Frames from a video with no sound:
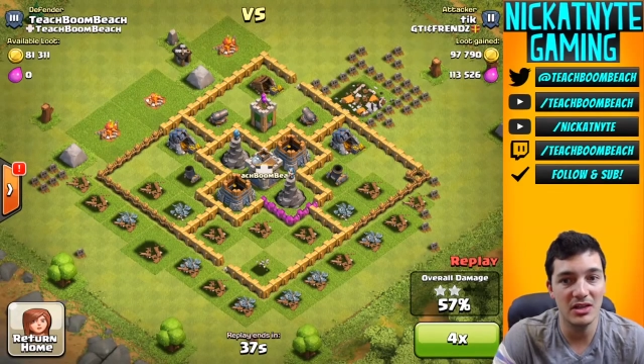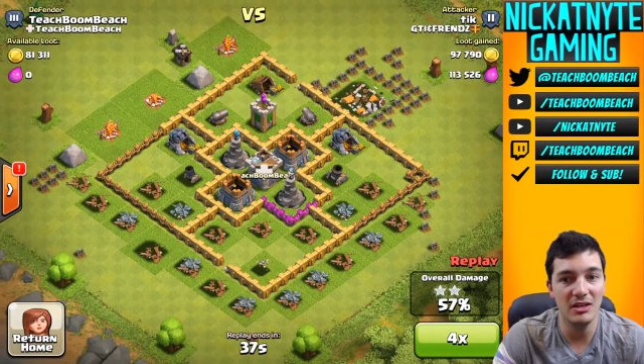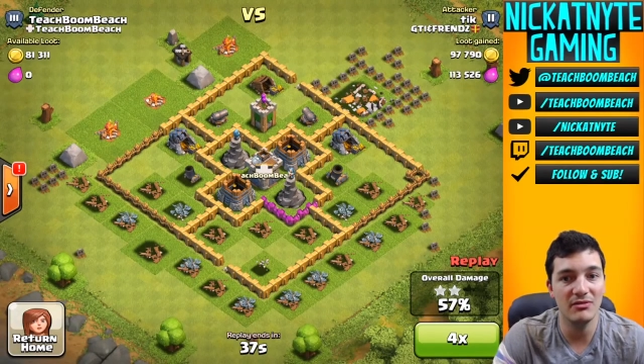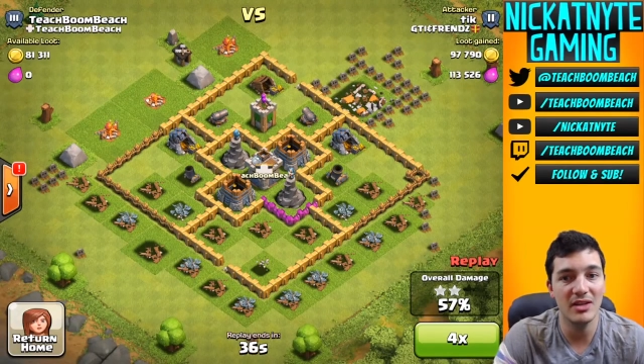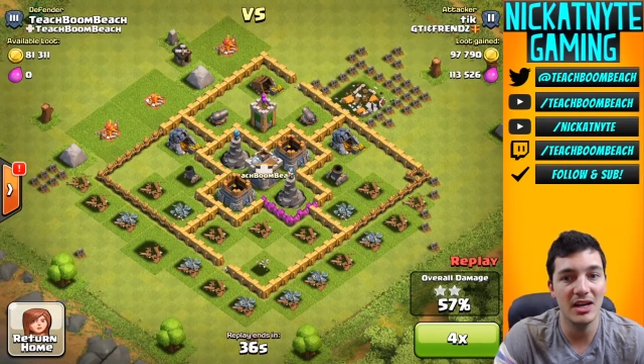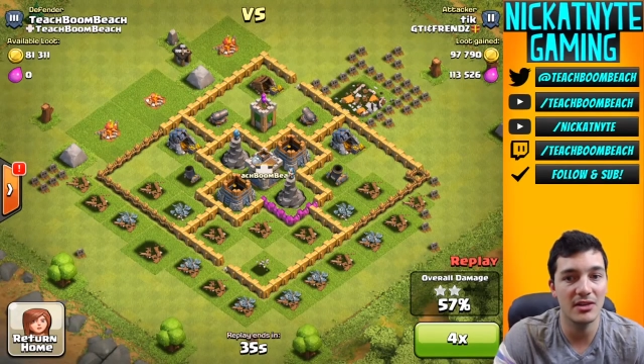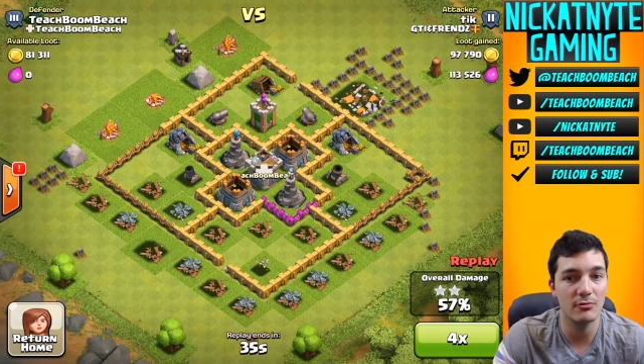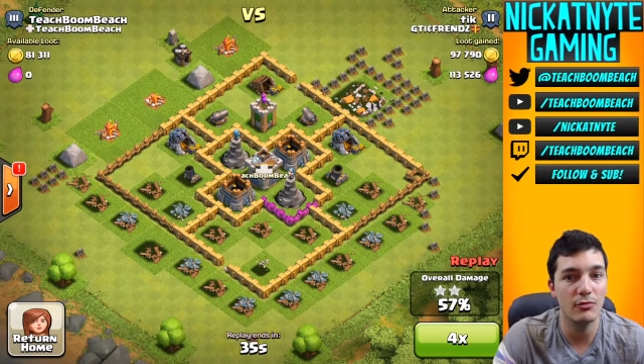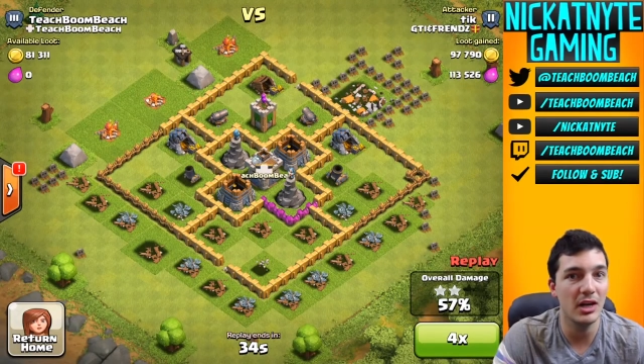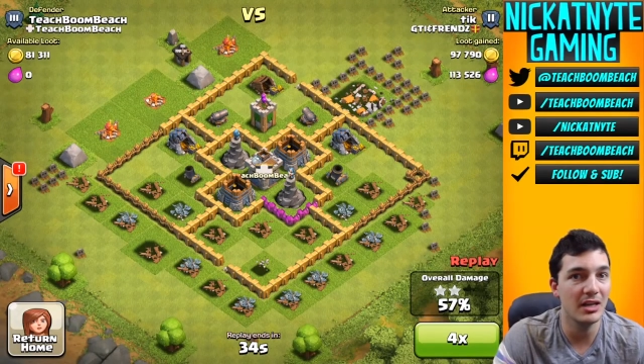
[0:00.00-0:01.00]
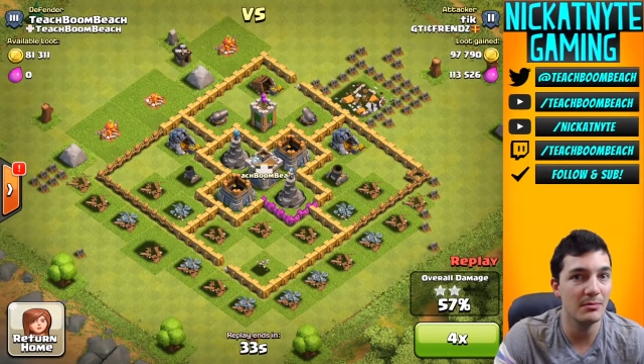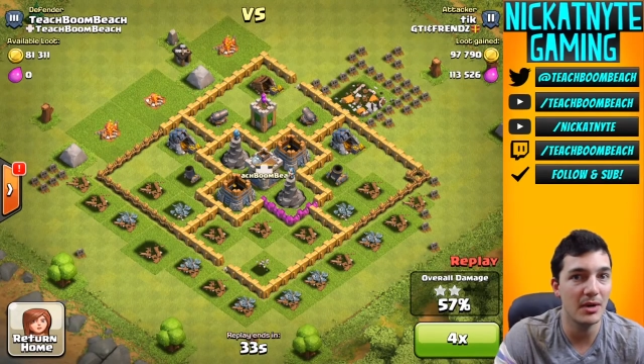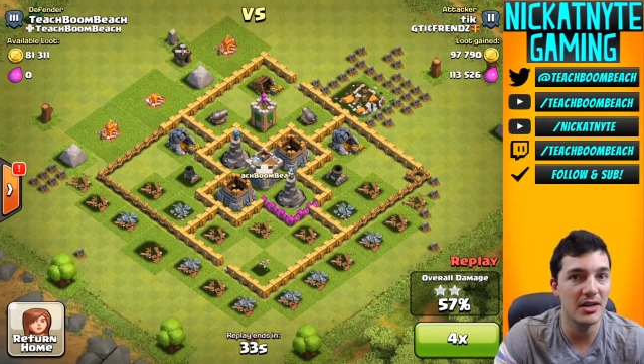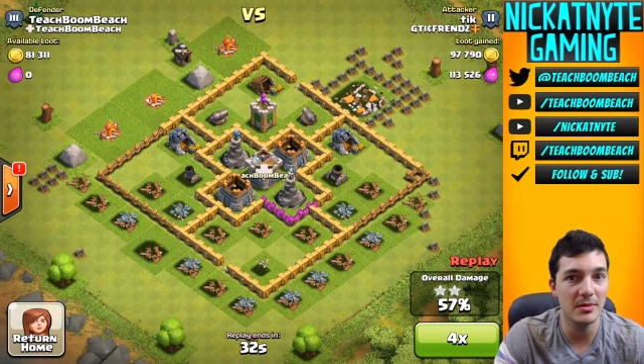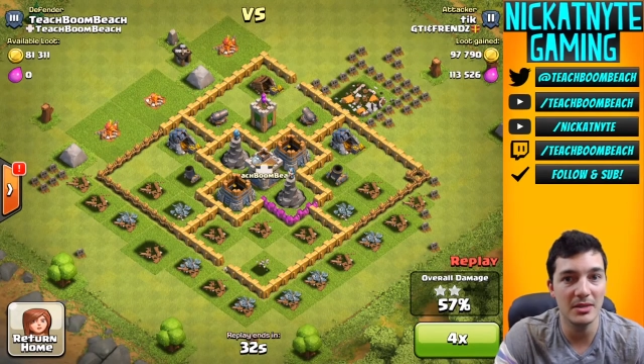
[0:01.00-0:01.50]
if not the right
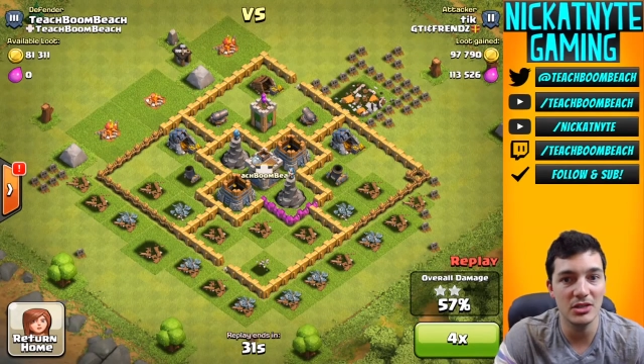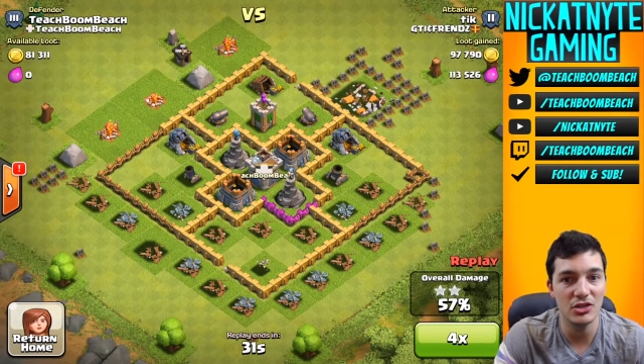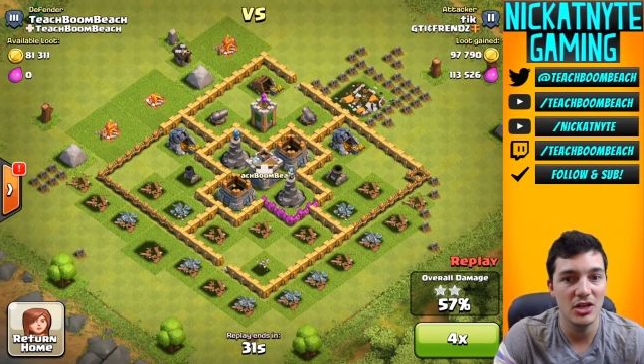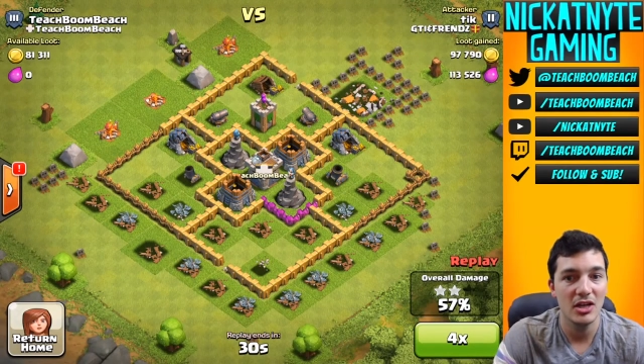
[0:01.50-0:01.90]
bottom-ish.